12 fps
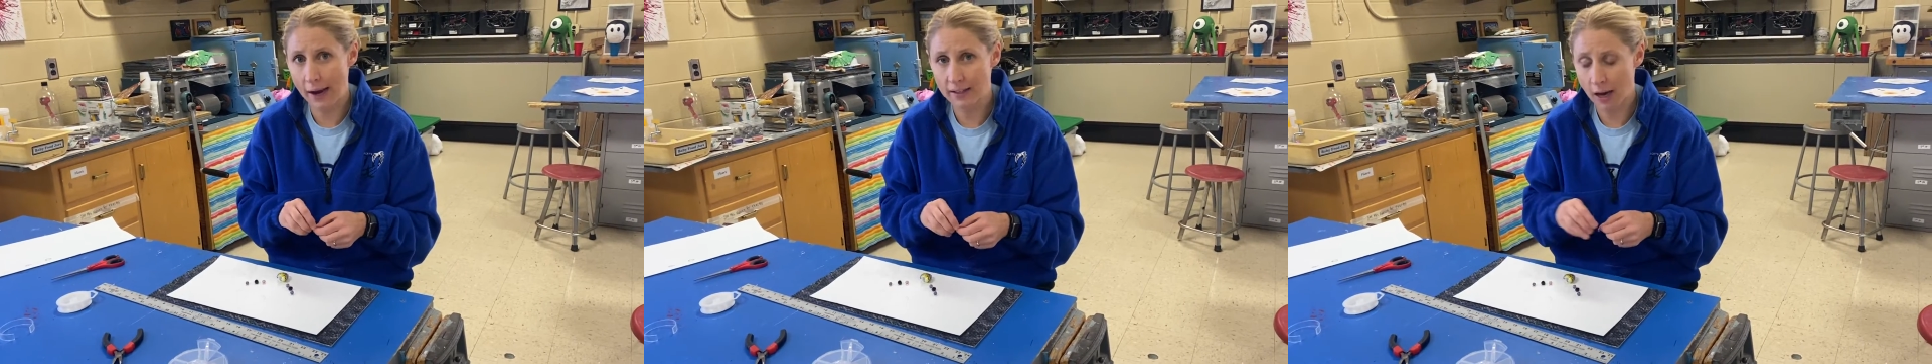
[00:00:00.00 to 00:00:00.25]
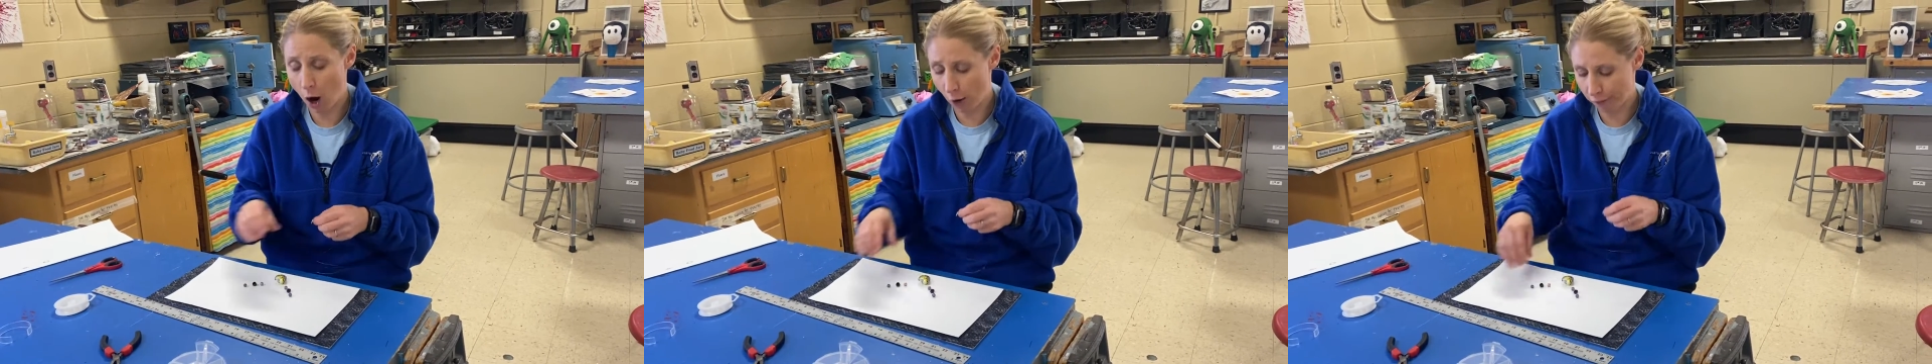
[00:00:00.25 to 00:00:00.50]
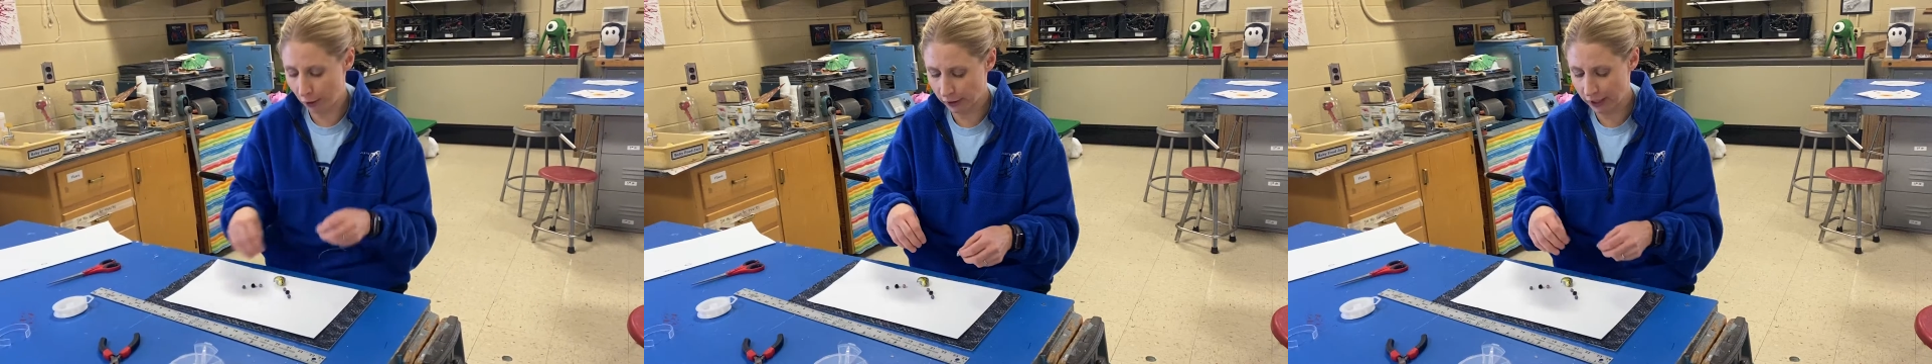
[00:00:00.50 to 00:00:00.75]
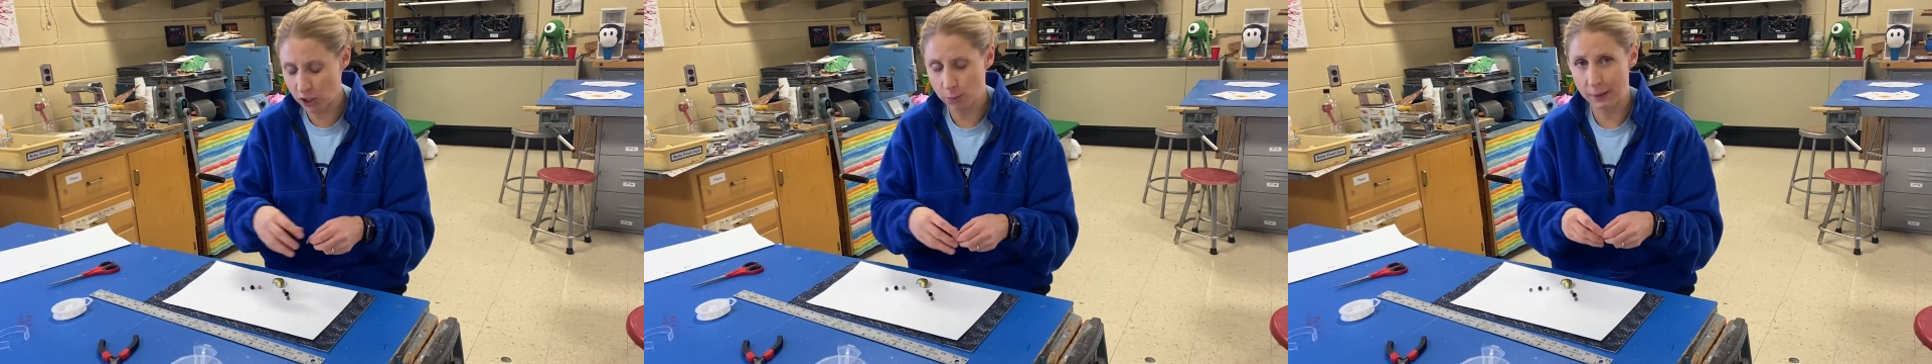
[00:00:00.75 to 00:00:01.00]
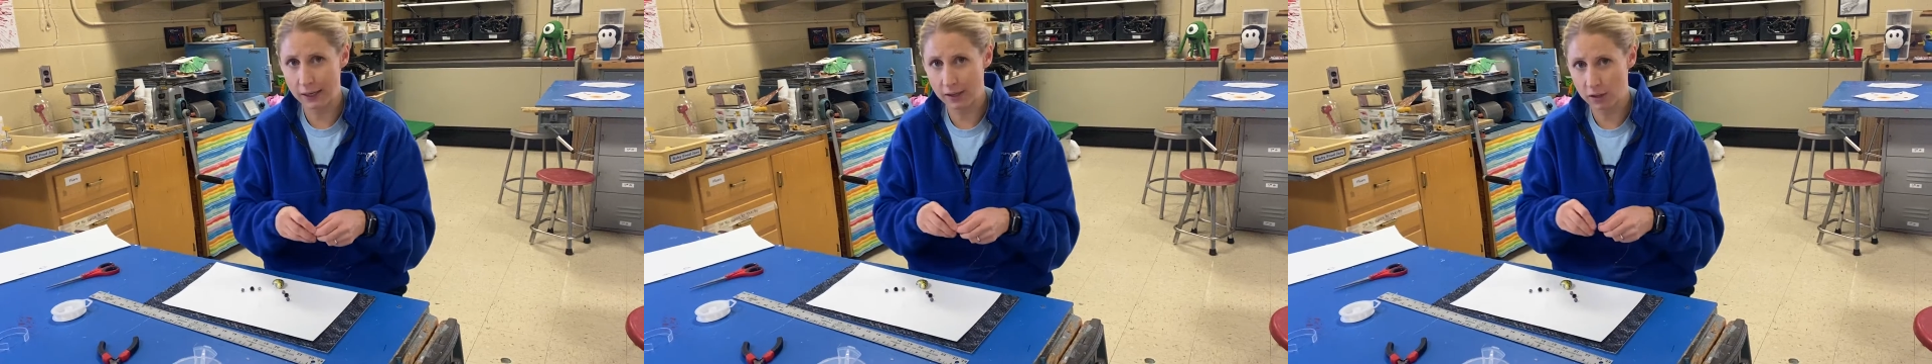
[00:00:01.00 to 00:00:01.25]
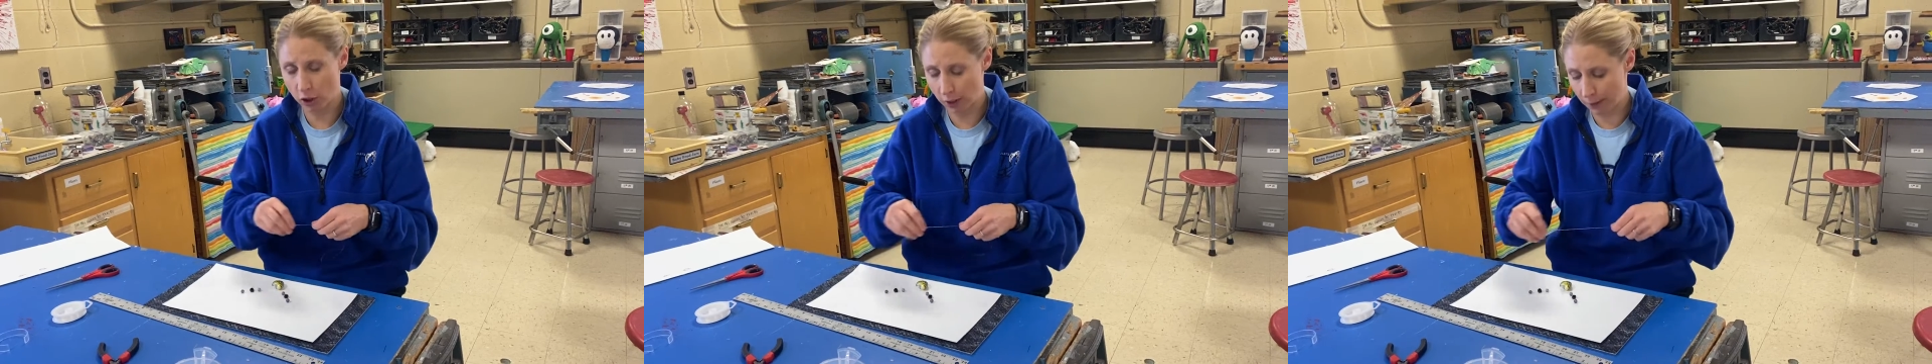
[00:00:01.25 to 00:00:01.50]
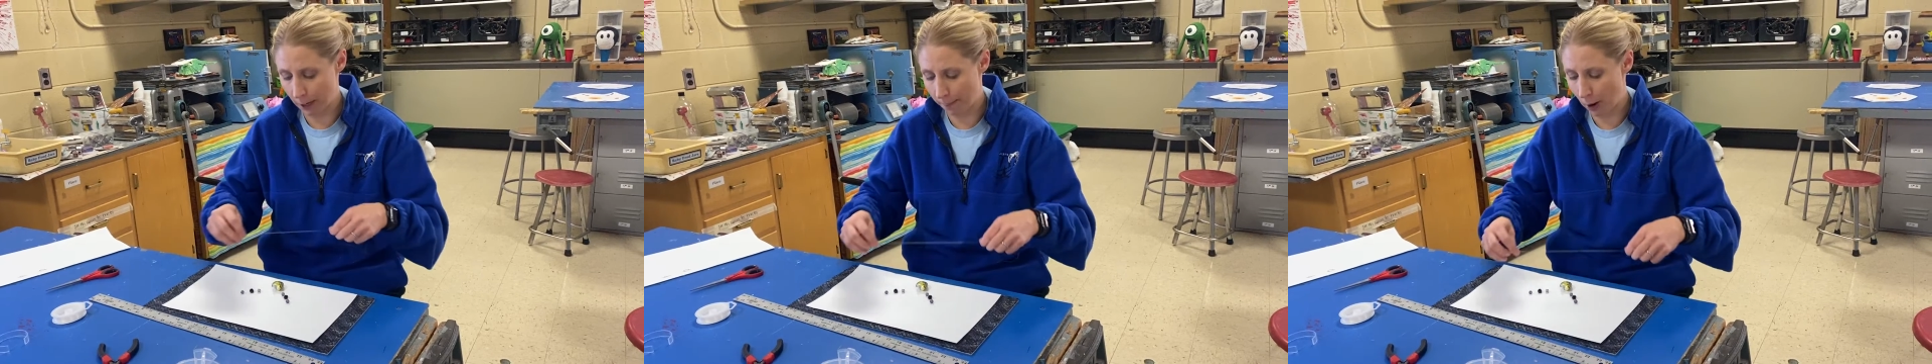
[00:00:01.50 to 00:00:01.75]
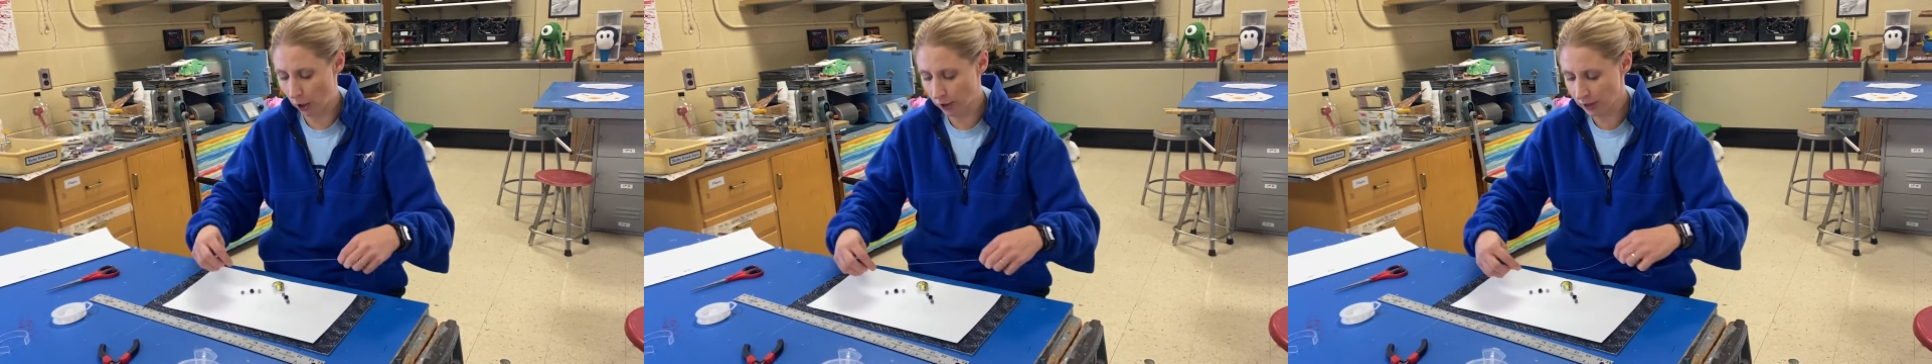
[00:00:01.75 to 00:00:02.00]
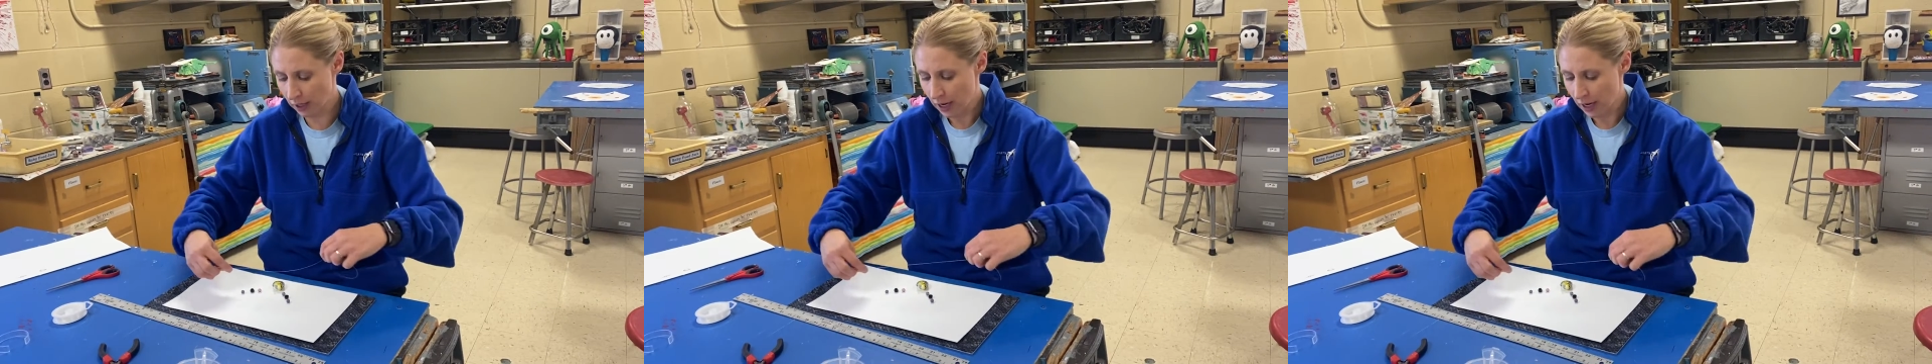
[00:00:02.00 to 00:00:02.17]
how far each bead is going to be apart.